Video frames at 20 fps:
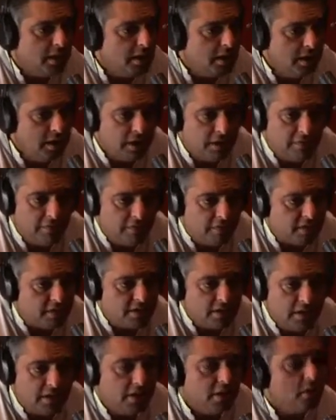
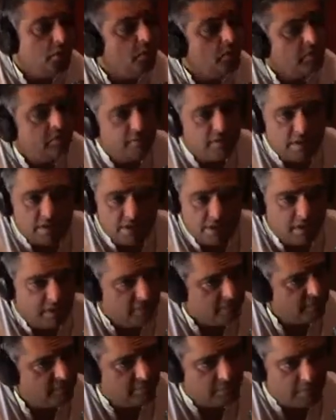inadvertently you will receive
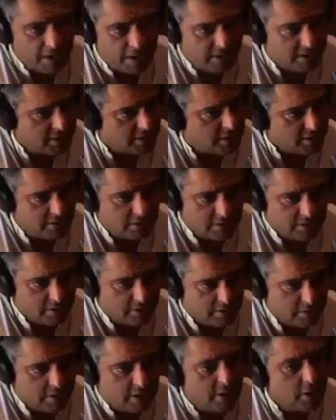blessings,
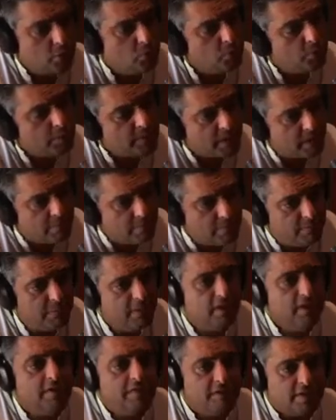and you will become a
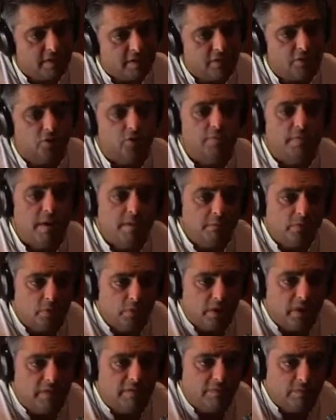bigger vessel to be able to
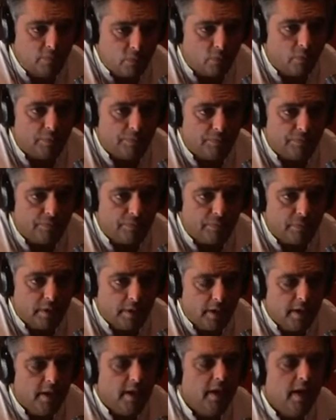give more.
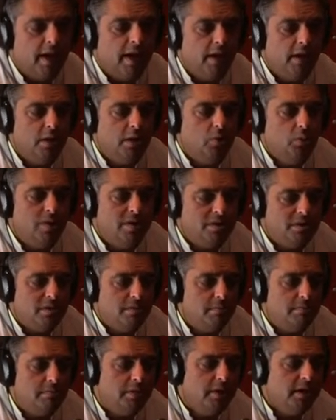And we
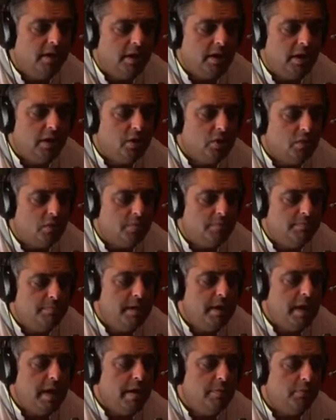simply cannot
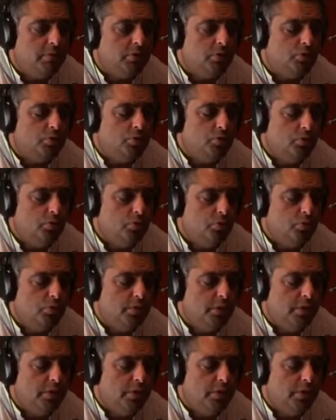be able to